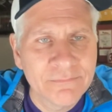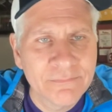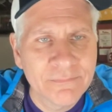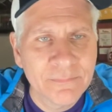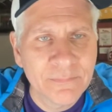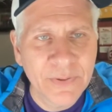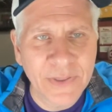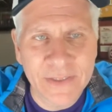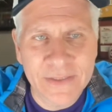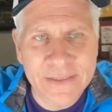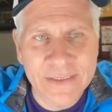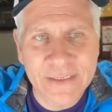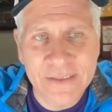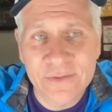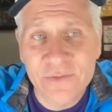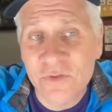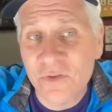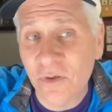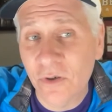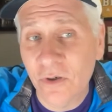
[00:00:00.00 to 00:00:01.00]

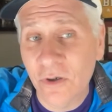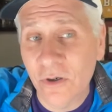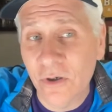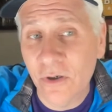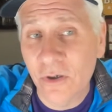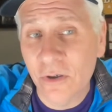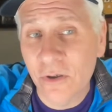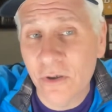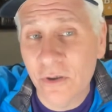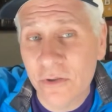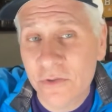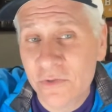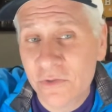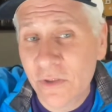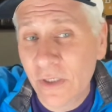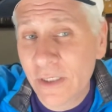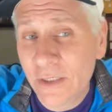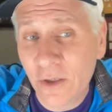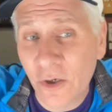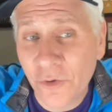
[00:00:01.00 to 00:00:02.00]
Pelicans are
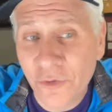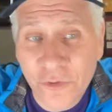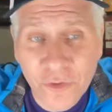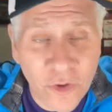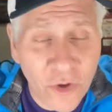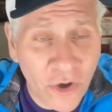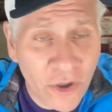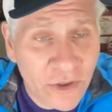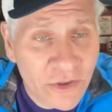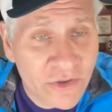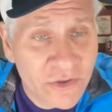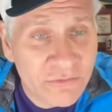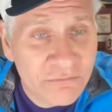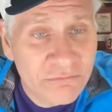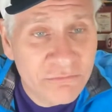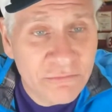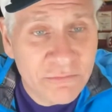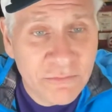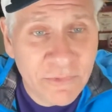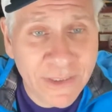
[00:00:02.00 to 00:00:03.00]
slight underdogs,
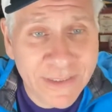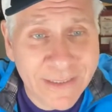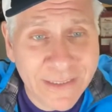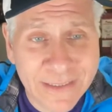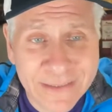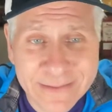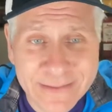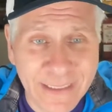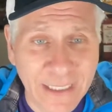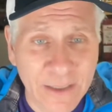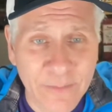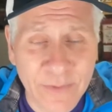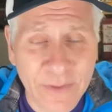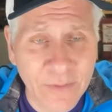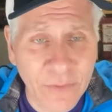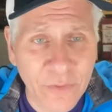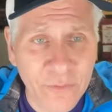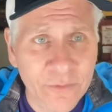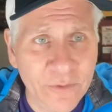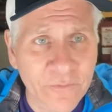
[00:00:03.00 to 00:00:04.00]
right? Kings got to be a
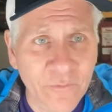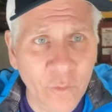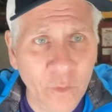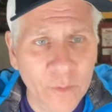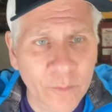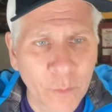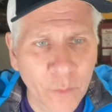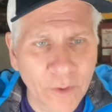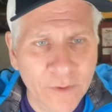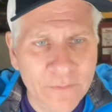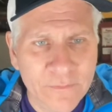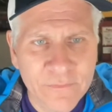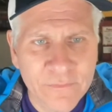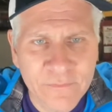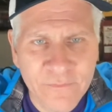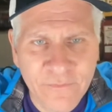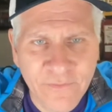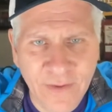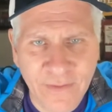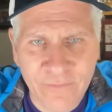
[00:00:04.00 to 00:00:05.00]
3 or 4 point
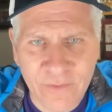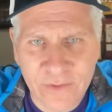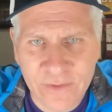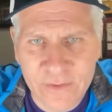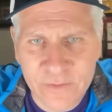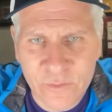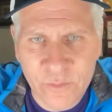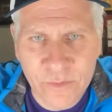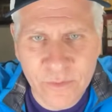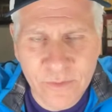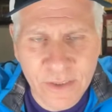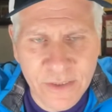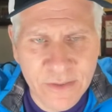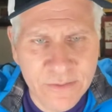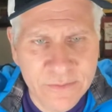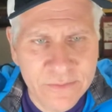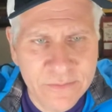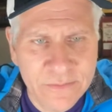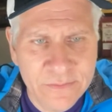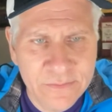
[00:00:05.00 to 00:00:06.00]
favorite in this one,
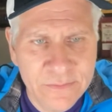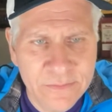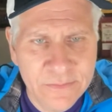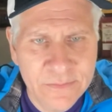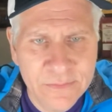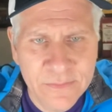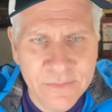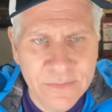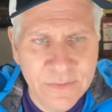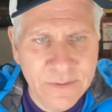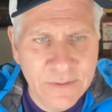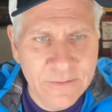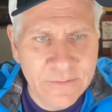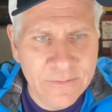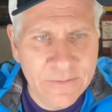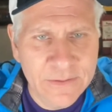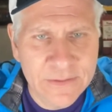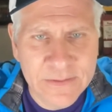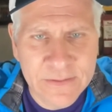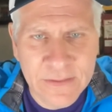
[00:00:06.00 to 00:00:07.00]
right?
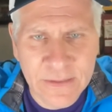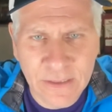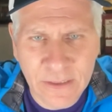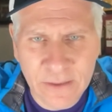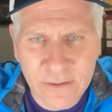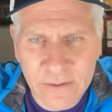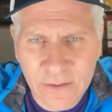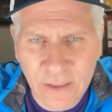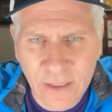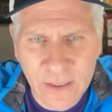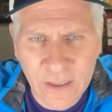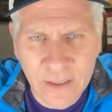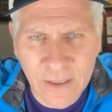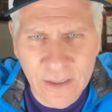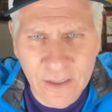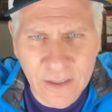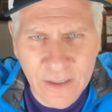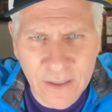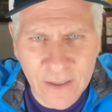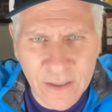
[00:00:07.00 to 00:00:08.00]
Let's see here.
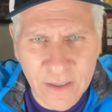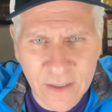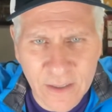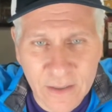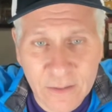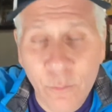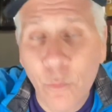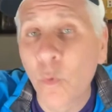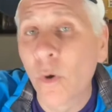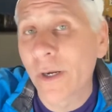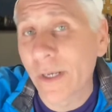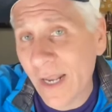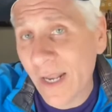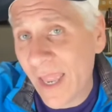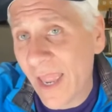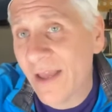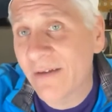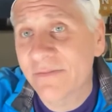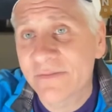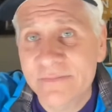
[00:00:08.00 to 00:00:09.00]

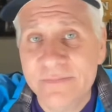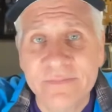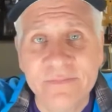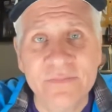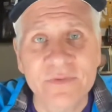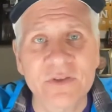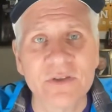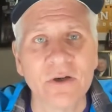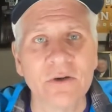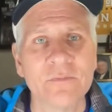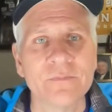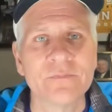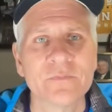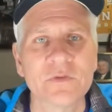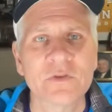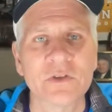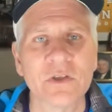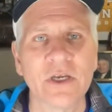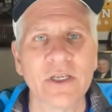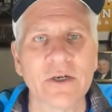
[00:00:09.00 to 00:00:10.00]
1.5. So
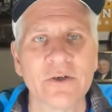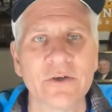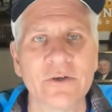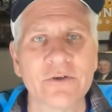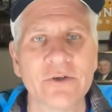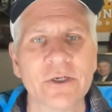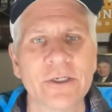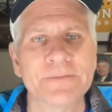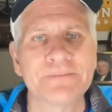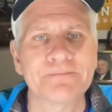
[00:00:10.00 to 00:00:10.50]
slight underdog.